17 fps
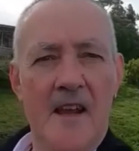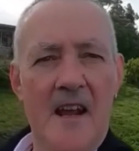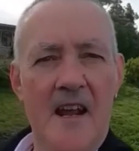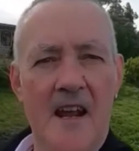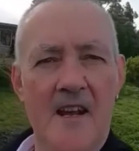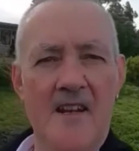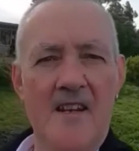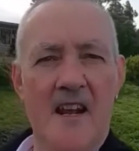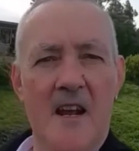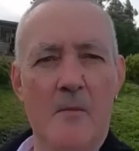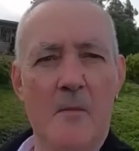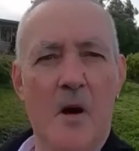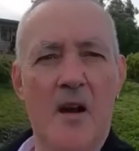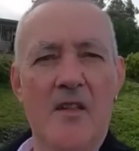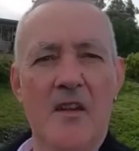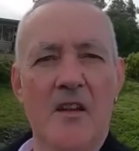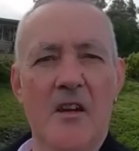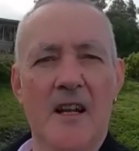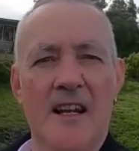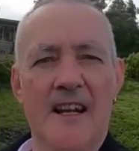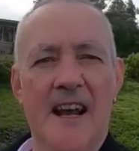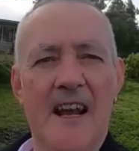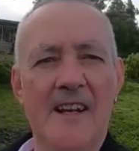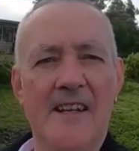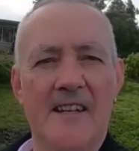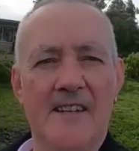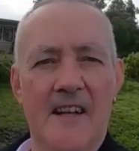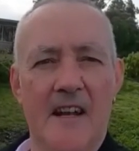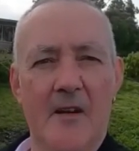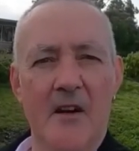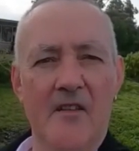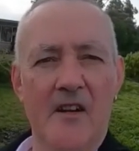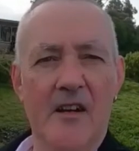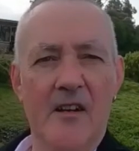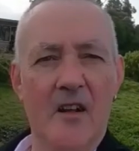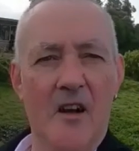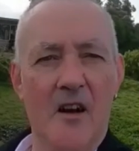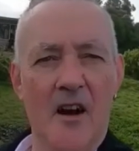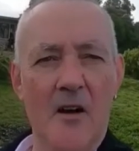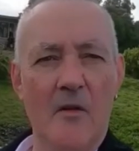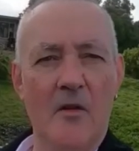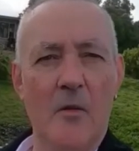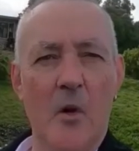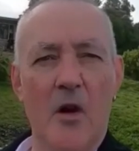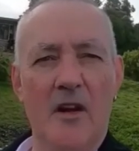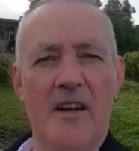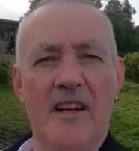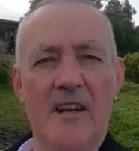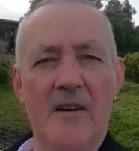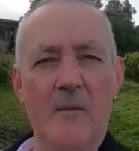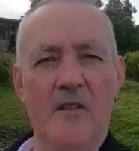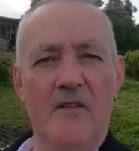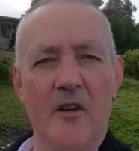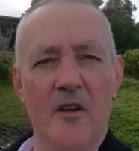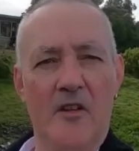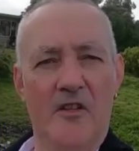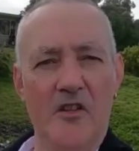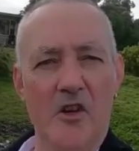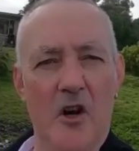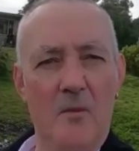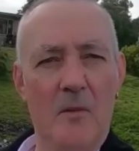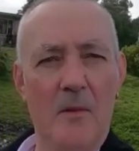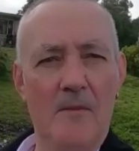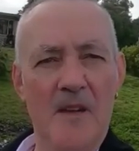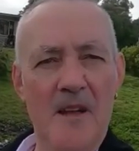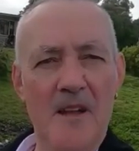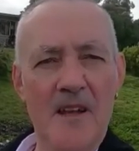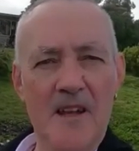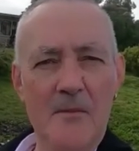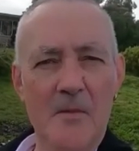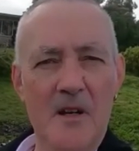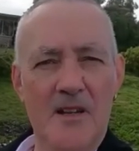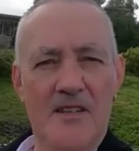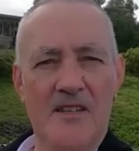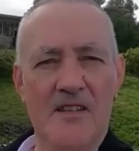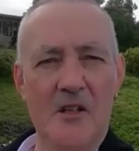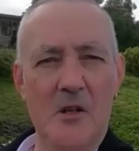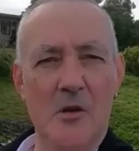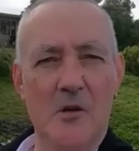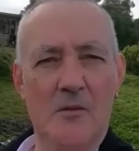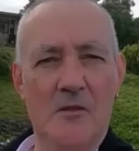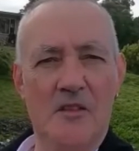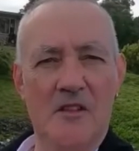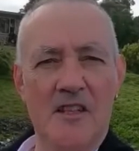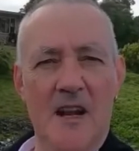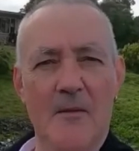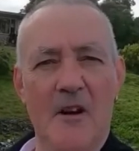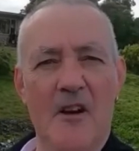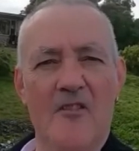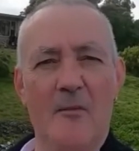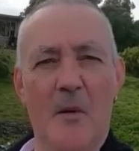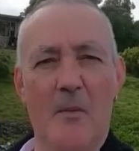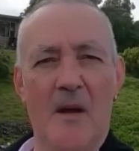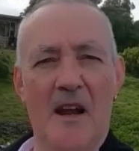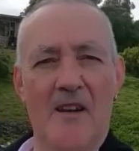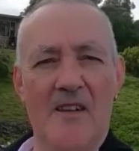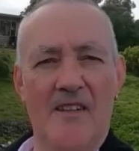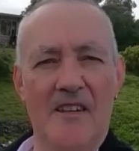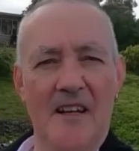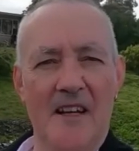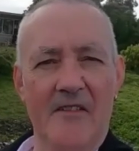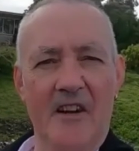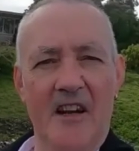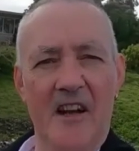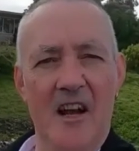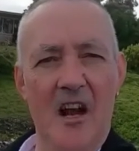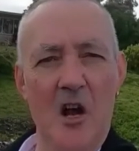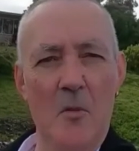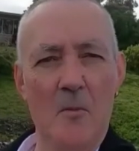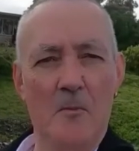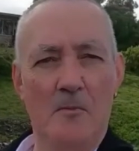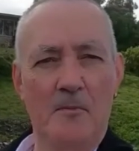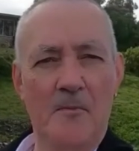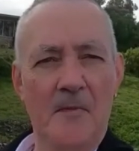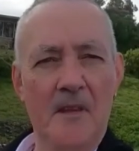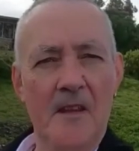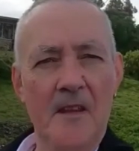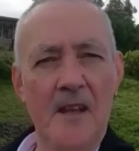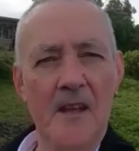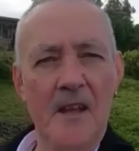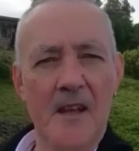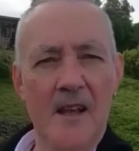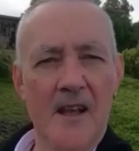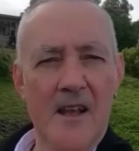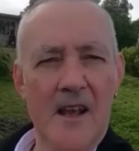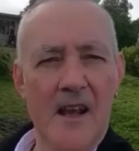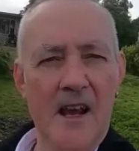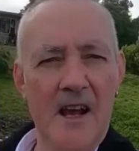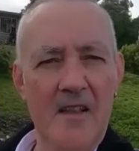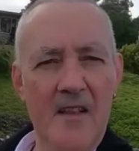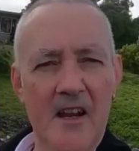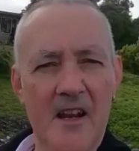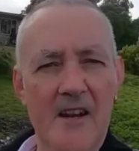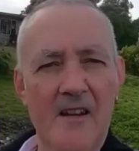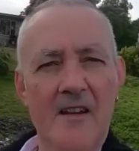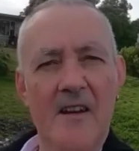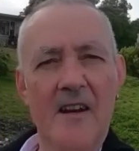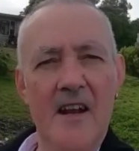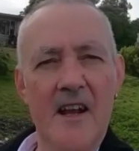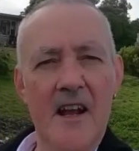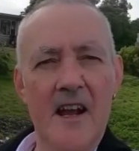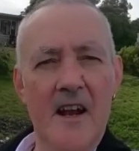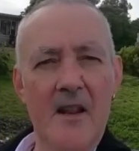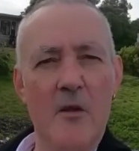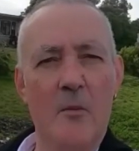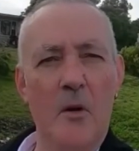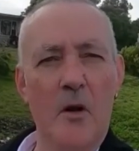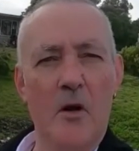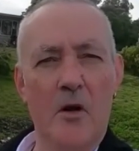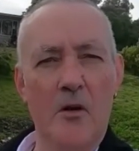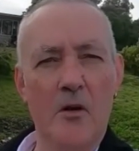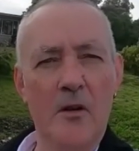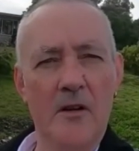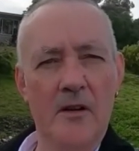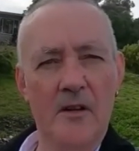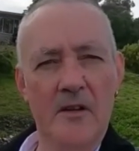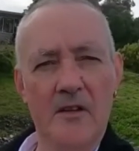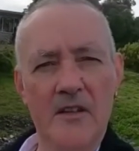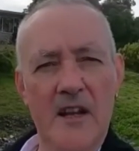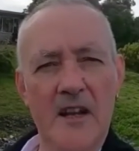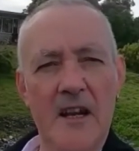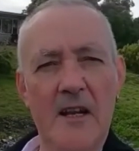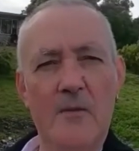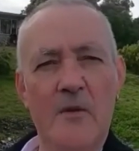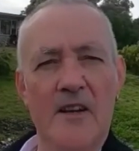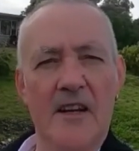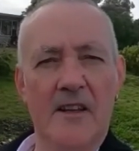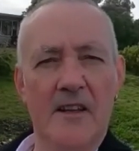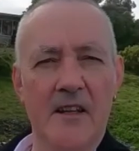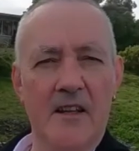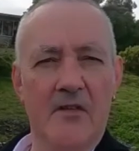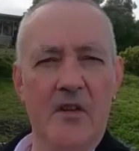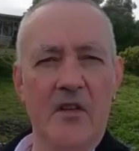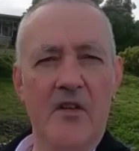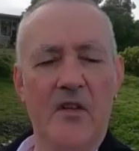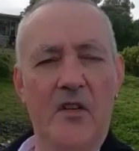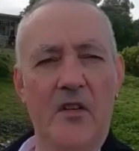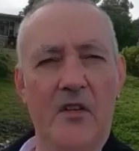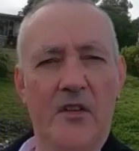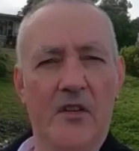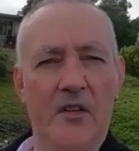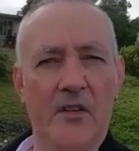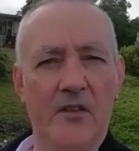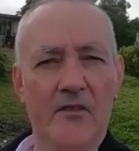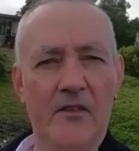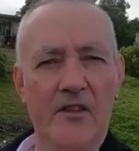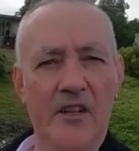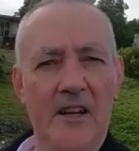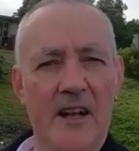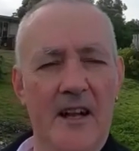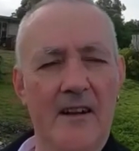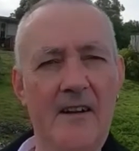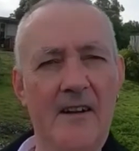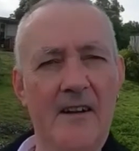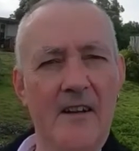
and by the early 80s, however, I was working in my first job, but still scumming off my parents and living at home. And then, out of the blue, suddenly we get these visitors for dinner.